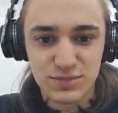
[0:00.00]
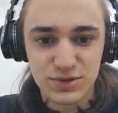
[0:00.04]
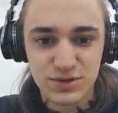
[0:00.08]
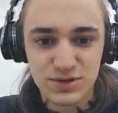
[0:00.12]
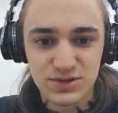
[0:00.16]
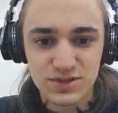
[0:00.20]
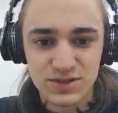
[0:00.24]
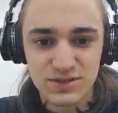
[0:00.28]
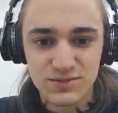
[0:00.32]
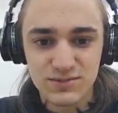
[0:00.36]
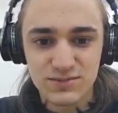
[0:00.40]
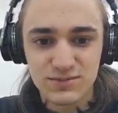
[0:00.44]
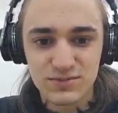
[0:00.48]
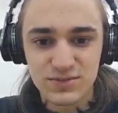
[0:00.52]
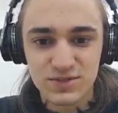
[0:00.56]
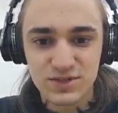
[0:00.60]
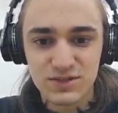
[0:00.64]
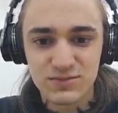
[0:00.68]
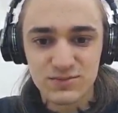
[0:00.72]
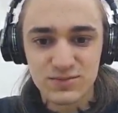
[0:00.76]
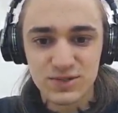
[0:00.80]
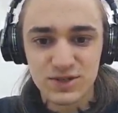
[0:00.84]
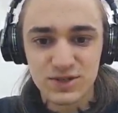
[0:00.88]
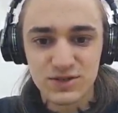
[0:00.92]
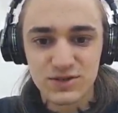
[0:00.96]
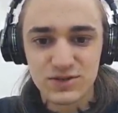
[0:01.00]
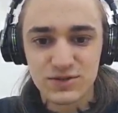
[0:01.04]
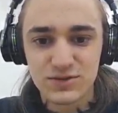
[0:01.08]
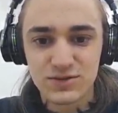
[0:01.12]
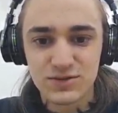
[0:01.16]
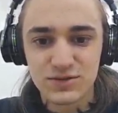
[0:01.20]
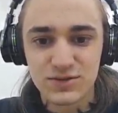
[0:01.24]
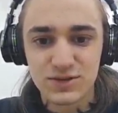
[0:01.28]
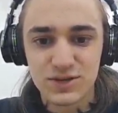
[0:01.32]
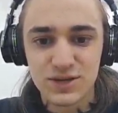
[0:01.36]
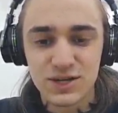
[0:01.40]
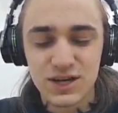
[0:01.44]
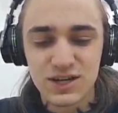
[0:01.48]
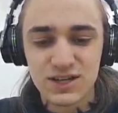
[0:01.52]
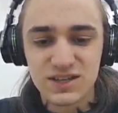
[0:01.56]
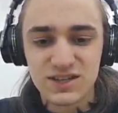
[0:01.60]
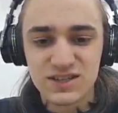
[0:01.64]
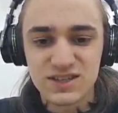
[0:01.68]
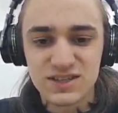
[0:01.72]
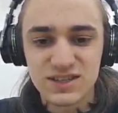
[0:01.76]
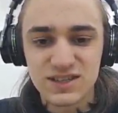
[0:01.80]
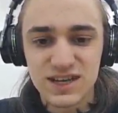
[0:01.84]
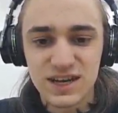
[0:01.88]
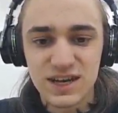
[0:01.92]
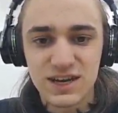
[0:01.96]
put some little
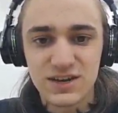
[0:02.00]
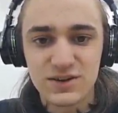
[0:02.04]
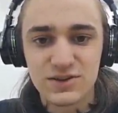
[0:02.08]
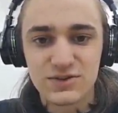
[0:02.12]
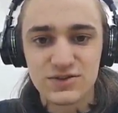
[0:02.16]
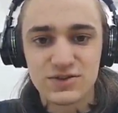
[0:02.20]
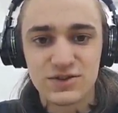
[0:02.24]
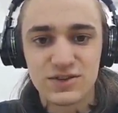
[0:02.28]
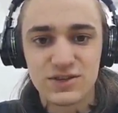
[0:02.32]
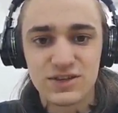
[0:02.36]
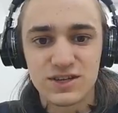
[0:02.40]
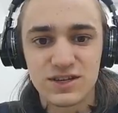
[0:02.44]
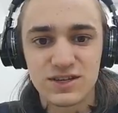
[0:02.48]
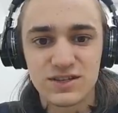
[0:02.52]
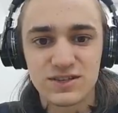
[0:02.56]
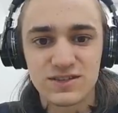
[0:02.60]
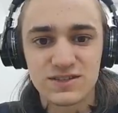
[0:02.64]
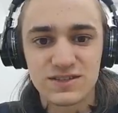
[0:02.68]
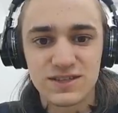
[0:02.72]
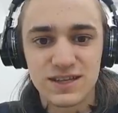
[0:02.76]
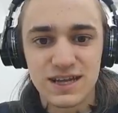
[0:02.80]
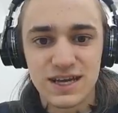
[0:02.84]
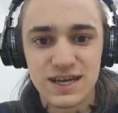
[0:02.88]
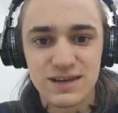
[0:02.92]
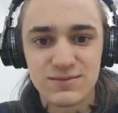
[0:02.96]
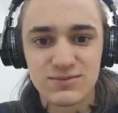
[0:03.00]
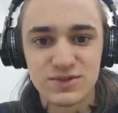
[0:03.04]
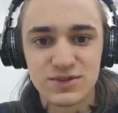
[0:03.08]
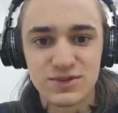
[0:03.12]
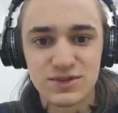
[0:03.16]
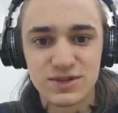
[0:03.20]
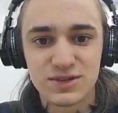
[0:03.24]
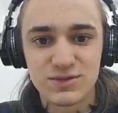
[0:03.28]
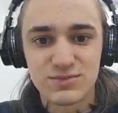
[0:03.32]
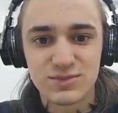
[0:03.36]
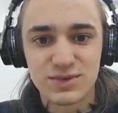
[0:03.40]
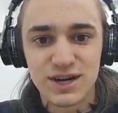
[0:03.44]
stairs on it and slabs on it,